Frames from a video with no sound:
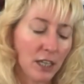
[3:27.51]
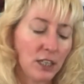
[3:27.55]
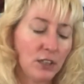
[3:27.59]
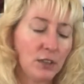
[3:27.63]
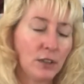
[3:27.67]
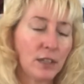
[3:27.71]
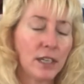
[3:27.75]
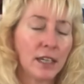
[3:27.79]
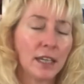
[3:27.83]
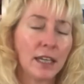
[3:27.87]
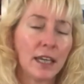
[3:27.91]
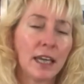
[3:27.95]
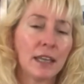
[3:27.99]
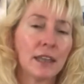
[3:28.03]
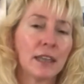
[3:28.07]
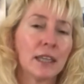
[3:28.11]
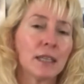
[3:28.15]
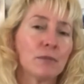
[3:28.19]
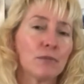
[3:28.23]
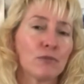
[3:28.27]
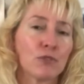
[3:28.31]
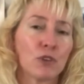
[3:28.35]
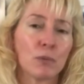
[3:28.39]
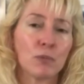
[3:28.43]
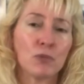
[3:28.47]
You can get
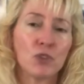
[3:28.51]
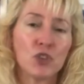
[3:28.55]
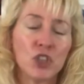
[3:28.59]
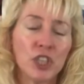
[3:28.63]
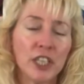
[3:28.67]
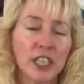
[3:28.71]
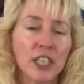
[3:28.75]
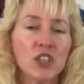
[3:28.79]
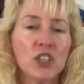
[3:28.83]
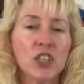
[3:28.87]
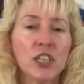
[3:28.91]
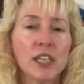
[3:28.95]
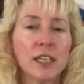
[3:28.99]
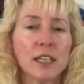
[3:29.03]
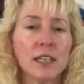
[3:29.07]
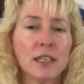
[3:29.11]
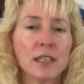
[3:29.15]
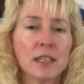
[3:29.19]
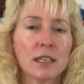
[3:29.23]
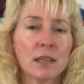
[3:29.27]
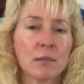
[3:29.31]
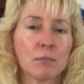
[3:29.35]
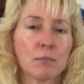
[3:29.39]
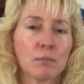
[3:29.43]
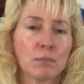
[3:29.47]
them from
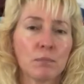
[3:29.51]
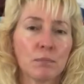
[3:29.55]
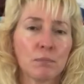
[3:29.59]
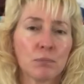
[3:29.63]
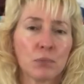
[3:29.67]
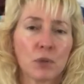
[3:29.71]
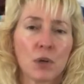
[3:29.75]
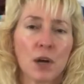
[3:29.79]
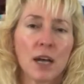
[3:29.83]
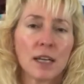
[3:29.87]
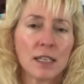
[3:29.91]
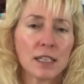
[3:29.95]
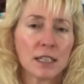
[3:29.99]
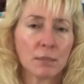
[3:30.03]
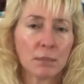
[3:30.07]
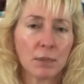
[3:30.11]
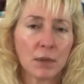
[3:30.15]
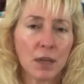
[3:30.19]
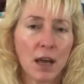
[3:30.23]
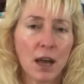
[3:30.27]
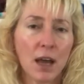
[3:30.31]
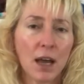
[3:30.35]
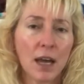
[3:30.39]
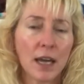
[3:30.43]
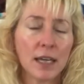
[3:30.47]
Gigi's Bra
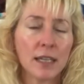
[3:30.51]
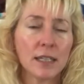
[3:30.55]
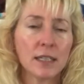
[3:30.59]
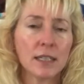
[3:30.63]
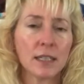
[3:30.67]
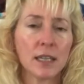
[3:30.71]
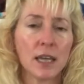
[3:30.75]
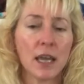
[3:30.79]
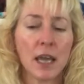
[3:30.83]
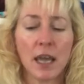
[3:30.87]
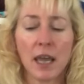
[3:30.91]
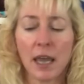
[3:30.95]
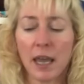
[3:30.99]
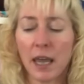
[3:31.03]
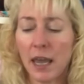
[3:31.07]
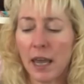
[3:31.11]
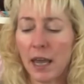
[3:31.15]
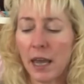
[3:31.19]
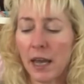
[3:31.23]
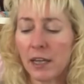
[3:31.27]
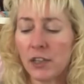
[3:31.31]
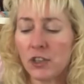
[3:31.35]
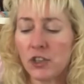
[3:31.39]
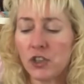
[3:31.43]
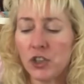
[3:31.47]
Supplies,
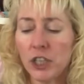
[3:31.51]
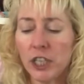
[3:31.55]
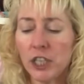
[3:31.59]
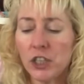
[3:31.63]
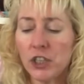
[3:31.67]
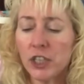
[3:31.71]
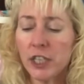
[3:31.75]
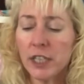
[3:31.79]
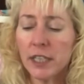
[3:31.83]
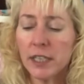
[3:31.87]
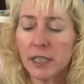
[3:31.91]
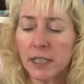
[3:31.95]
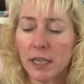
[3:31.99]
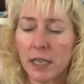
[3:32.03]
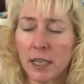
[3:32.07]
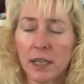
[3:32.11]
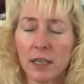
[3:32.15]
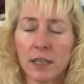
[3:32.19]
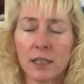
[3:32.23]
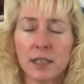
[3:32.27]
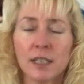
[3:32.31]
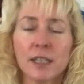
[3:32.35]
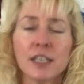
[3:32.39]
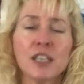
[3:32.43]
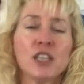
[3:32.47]
and Gigi's
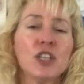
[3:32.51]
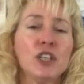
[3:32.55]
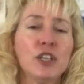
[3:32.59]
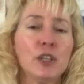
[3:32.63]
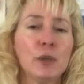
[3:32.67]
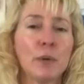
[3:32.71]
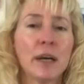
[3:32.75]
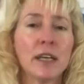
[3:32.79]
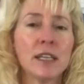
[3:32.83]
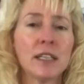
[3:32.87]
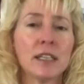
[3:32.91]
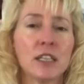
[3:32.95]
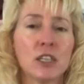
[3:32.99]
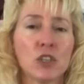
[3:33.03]
is the U.S.